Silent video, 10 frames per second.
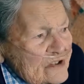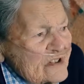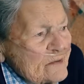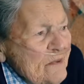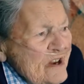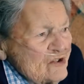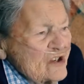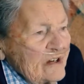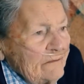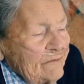
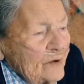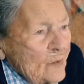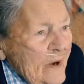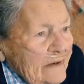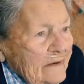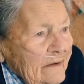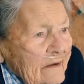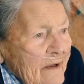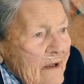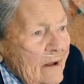specially for Gwenda,
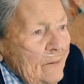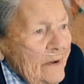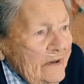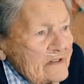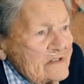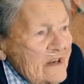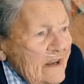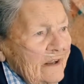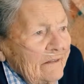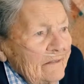but
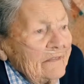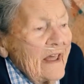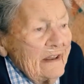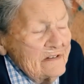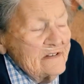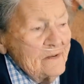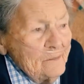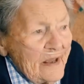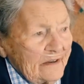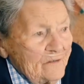that in the
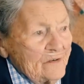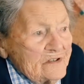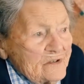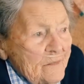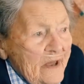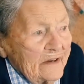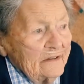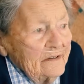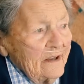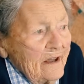back of his
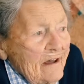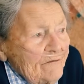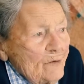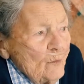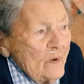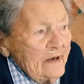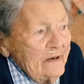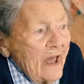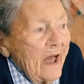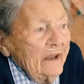mind for
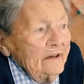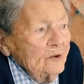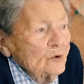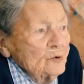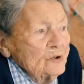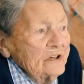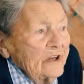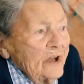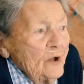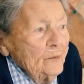when I
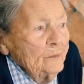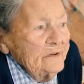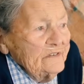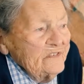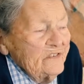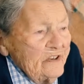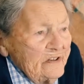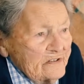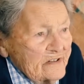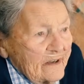couldn't cope at
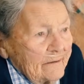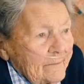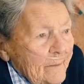Sturter.